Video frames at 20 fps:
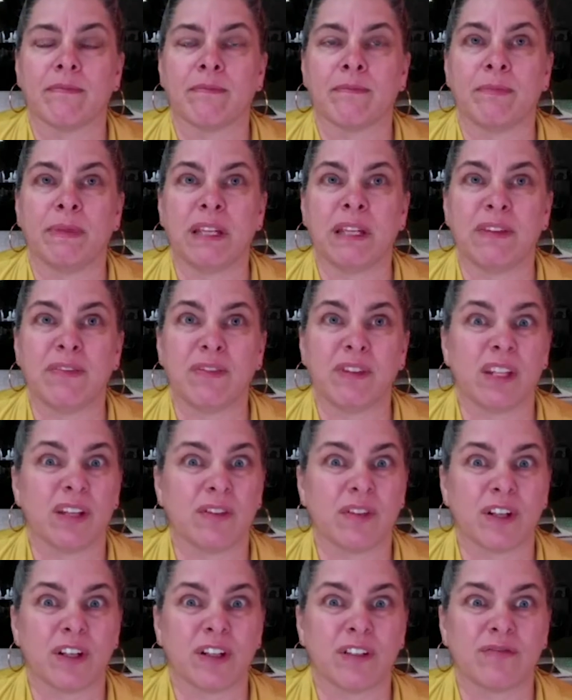Beef
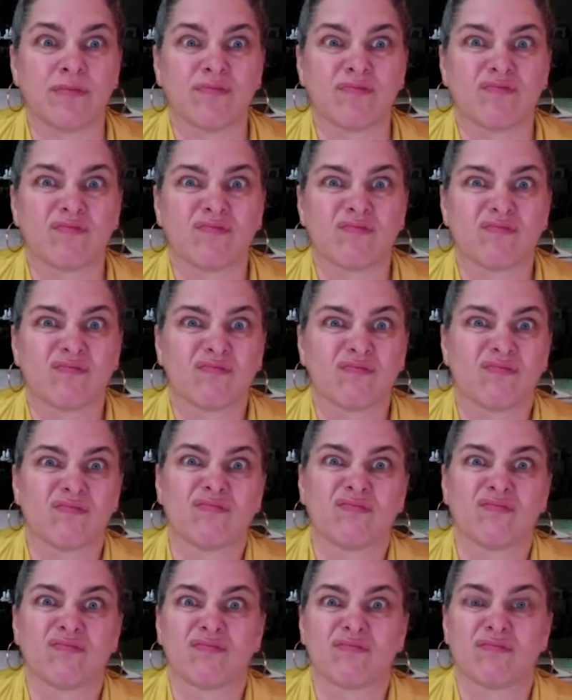liver.
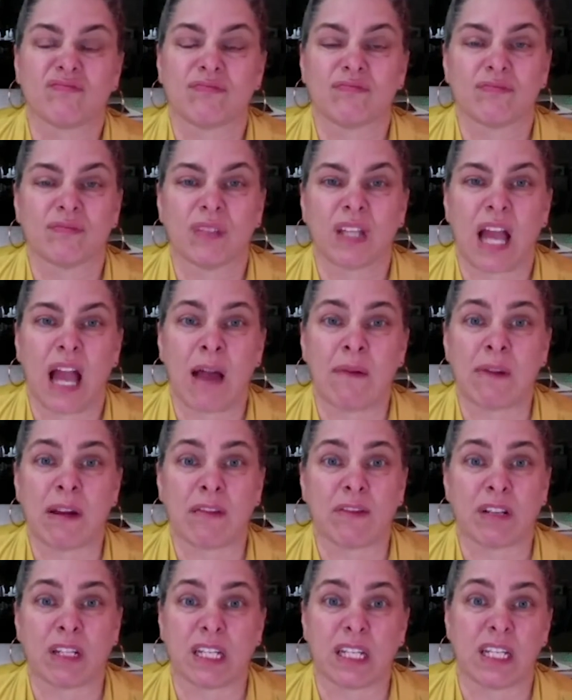I'm
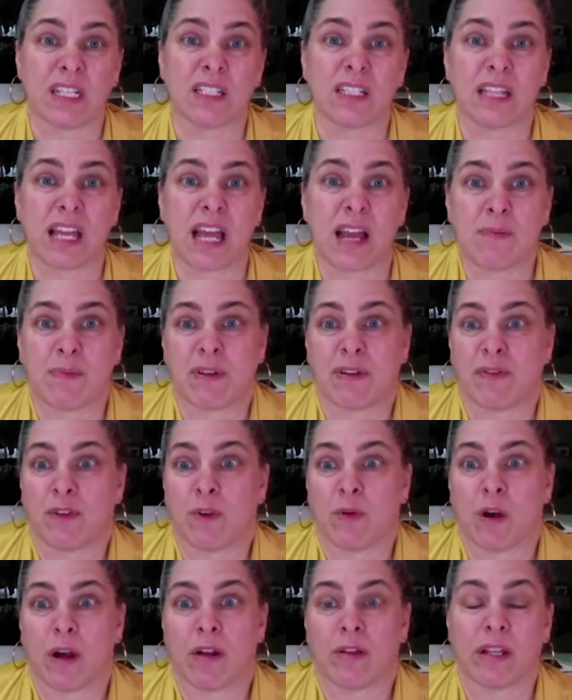not really into that, but if
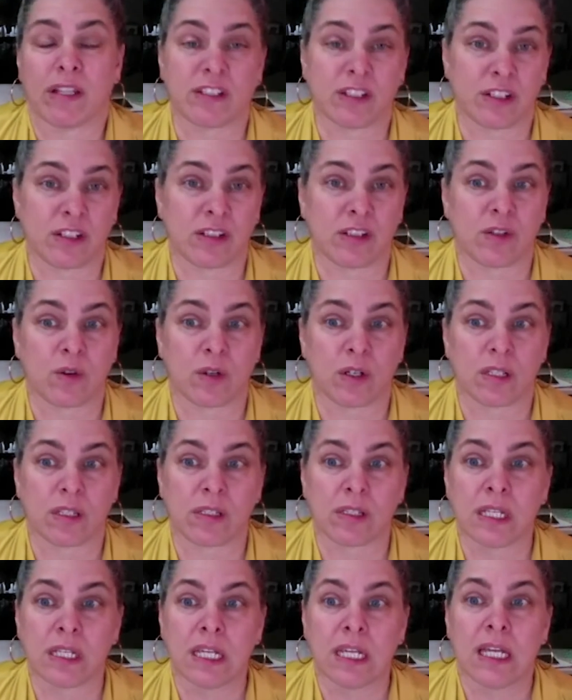you are, that's a good
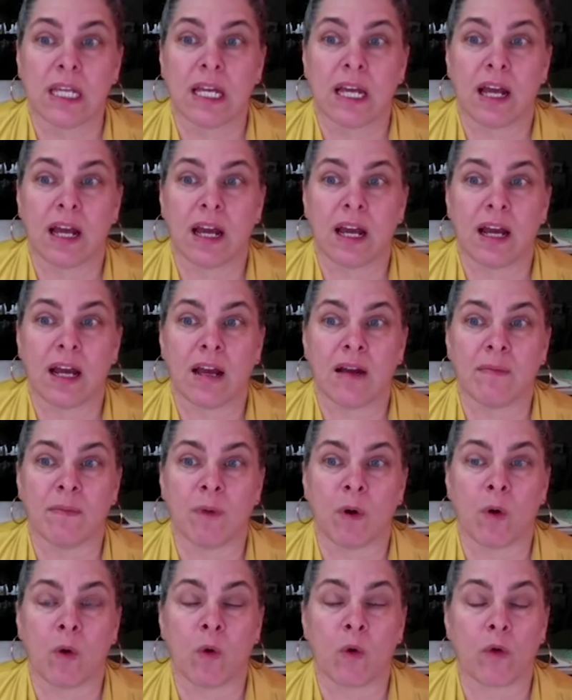source.
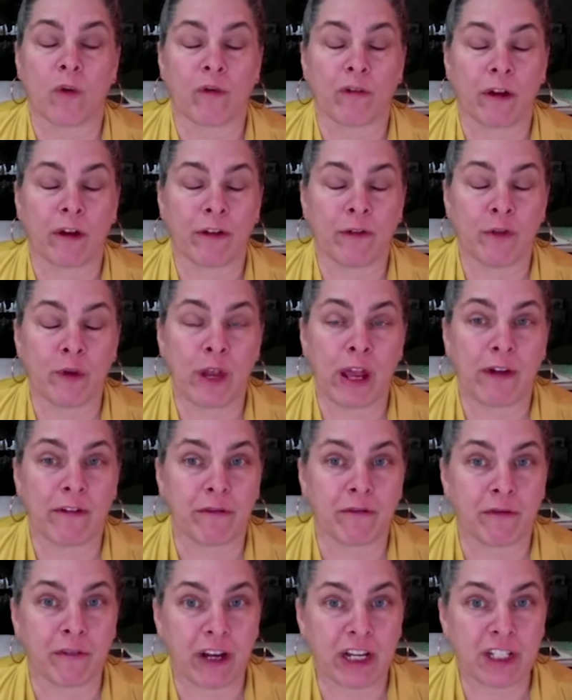If you have
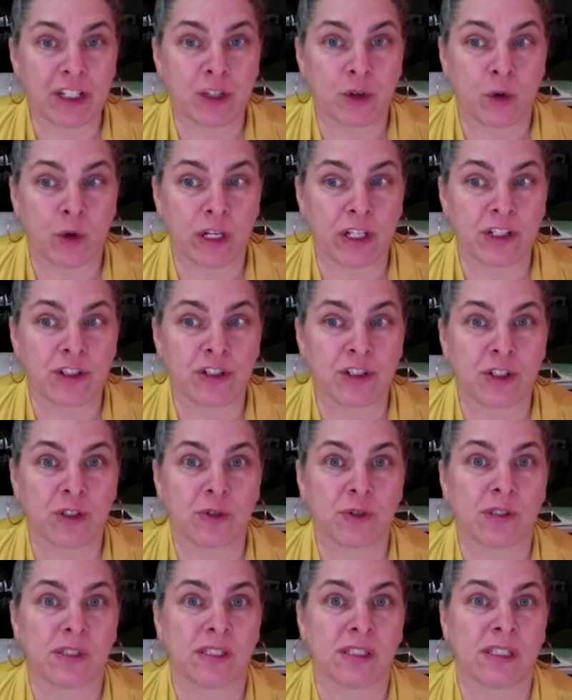fresh orange
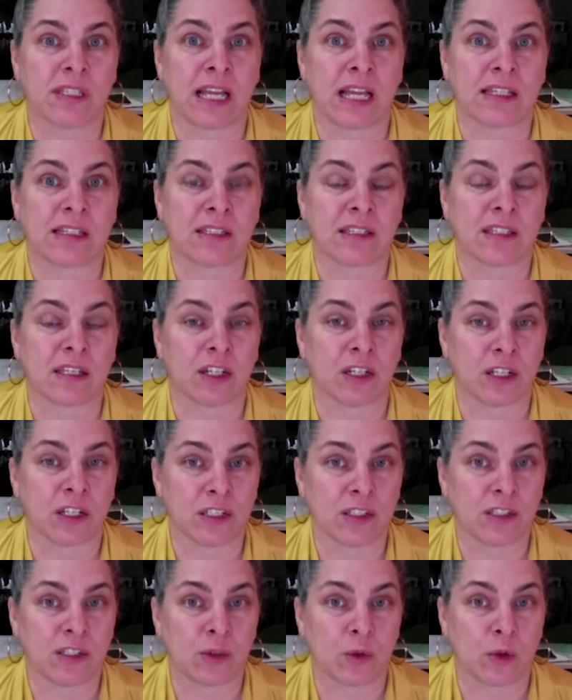juice, that's a
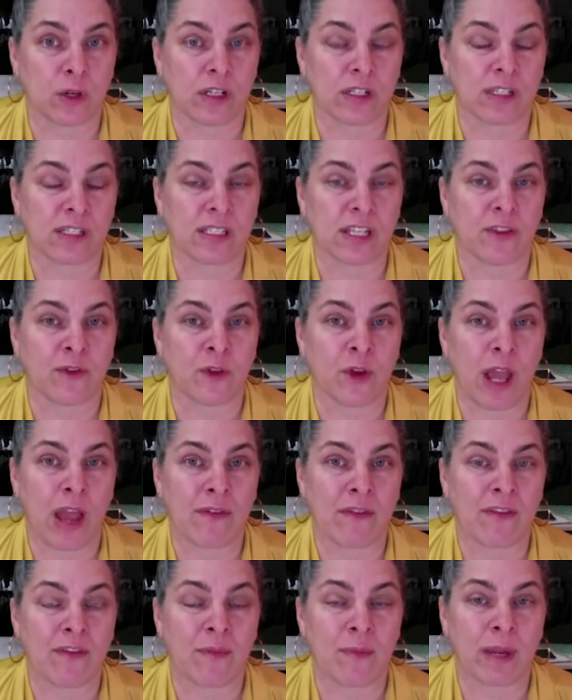good source. If you
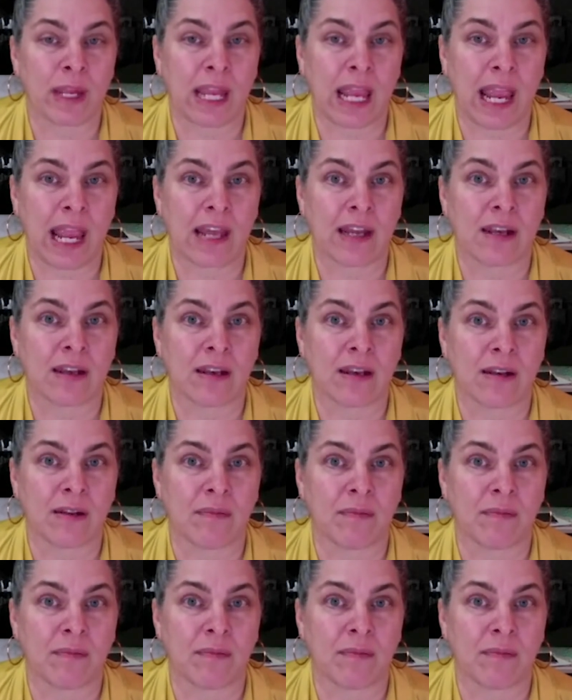have it from a can